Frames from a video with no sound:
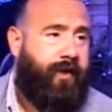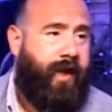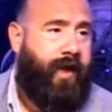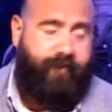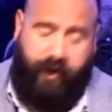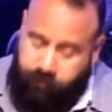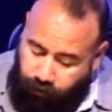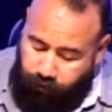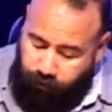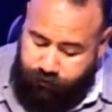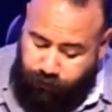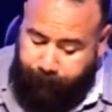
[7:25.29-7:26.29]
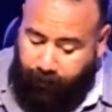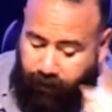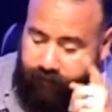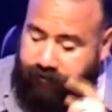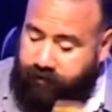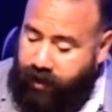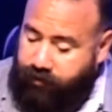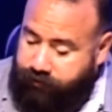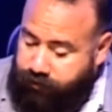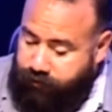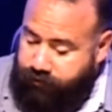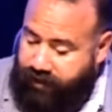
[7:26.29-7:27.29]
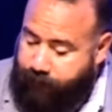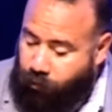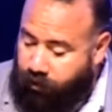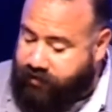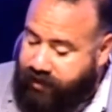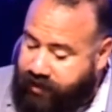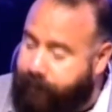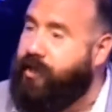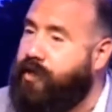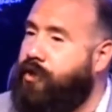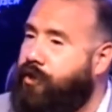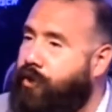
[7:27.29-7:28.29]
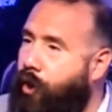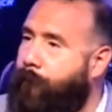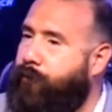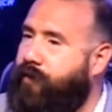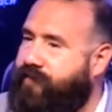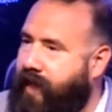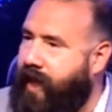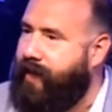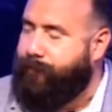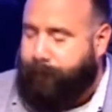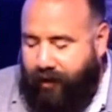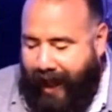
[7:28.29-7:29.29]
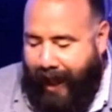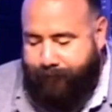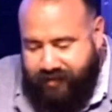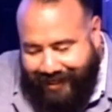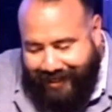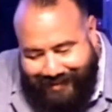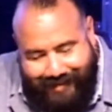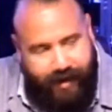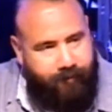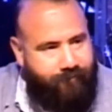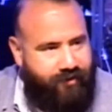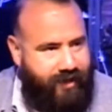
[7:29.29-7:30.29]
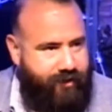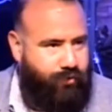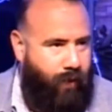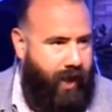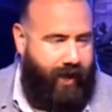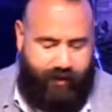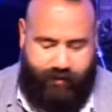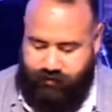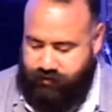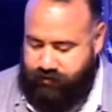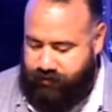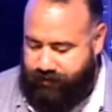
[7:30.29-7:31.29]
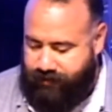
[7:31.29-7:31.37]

As I told you, Paul's letter to them were attempting to cope with death, perhaps in some of these ways.